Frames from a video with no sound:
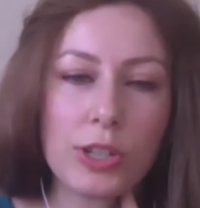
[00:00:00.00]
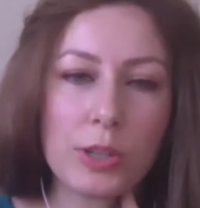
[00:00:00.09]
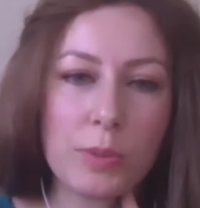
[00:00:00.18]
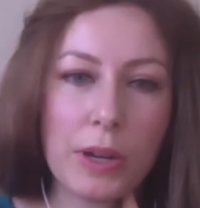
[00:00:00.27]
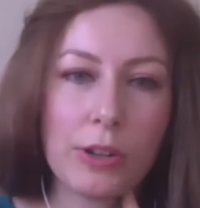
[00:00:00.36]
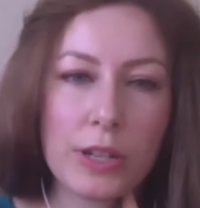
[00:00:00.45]

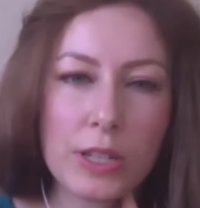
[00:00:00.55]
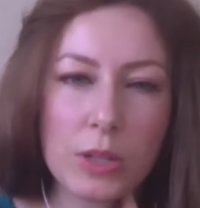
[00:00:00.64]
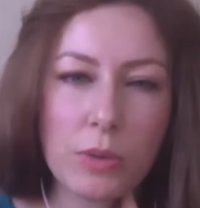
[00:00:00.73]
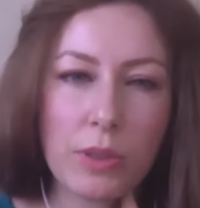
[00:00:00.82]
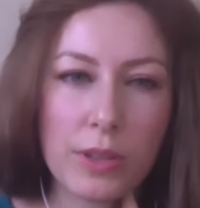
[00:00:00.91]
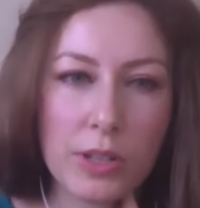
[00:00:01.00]
experience
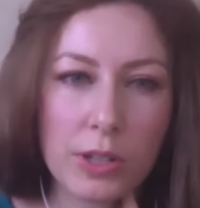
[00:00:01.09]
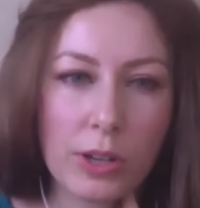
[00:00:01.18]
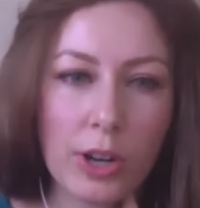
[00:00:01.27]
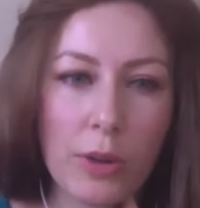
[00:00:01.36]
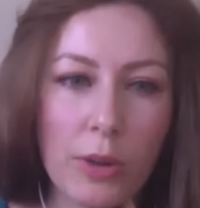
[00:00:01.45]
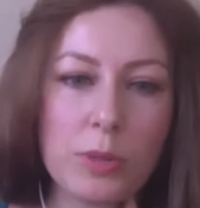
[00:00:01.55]
with the
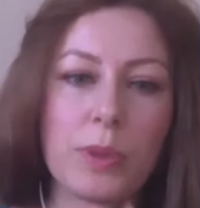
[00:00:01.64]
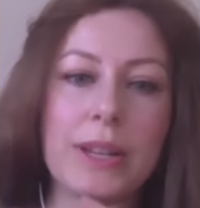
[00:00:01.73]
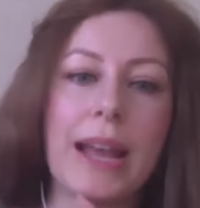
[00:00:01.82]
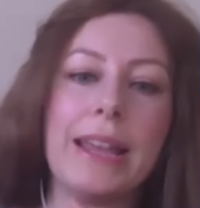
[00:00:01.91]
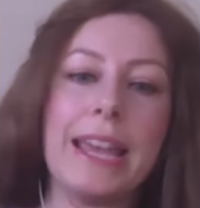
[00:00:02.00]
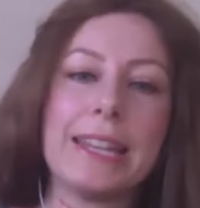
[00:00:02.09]
startups but
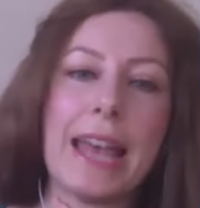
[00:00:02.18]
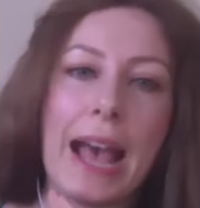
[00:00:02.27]
i get